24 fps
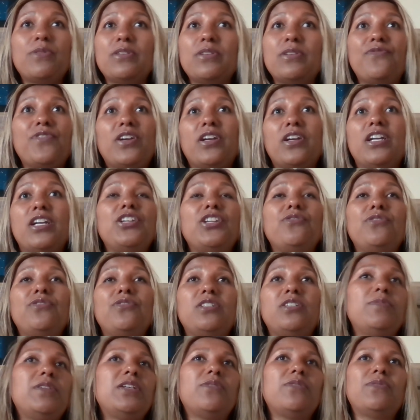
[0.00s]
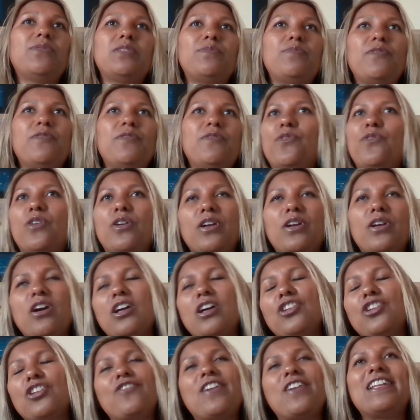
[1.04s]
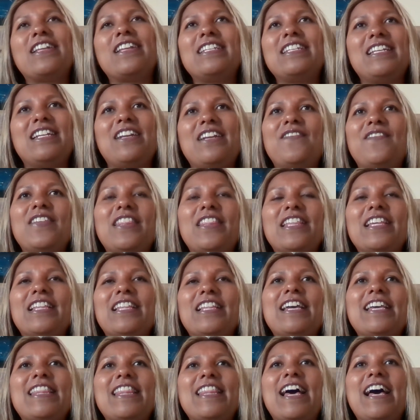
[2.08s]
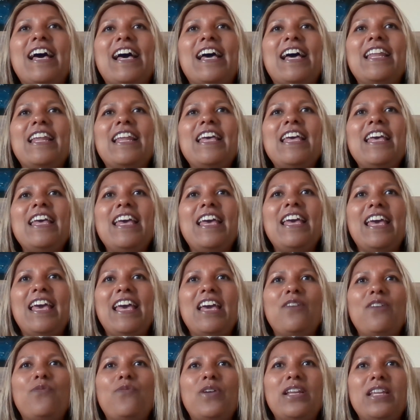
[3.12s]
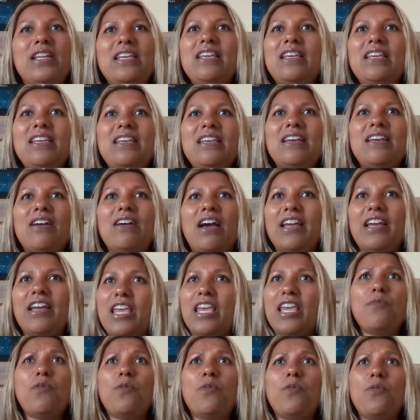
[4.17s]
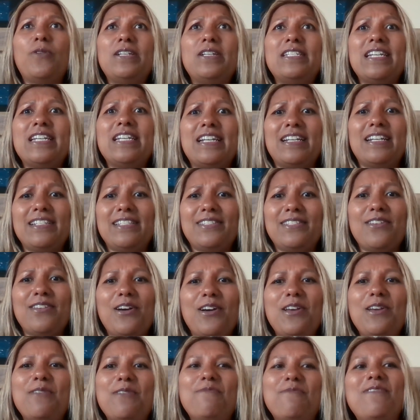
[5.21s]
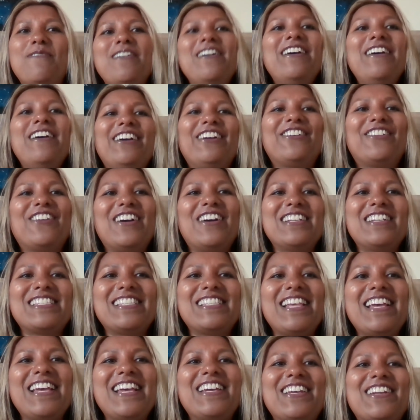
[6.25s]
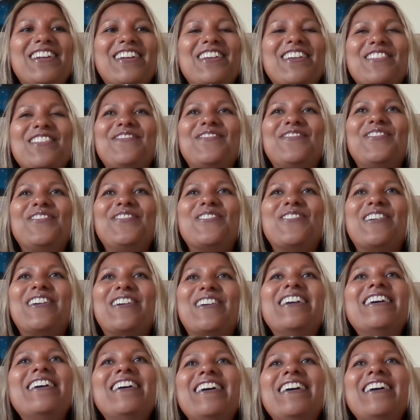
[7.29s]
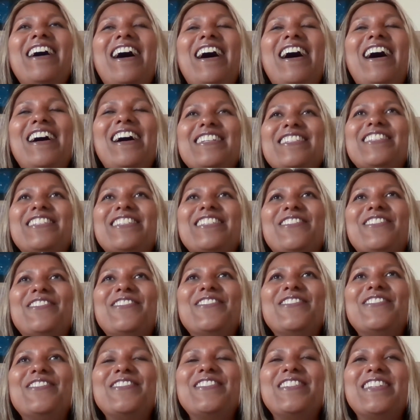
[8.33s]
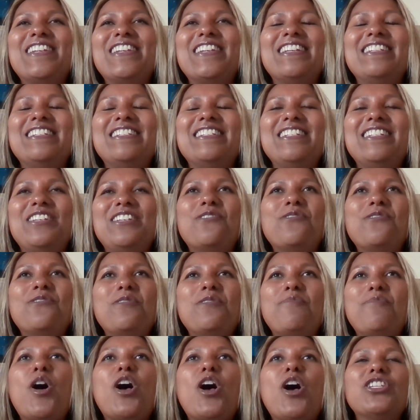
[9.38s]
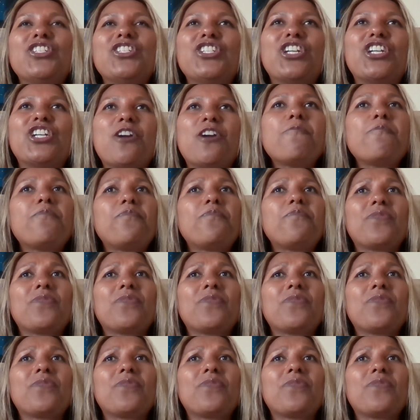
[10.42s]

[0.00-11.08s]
it was very new to me. It was before it got trendy and everything like that. And when I came home one day and I saw him cross-legged on the floor, eyes closed and, in posture,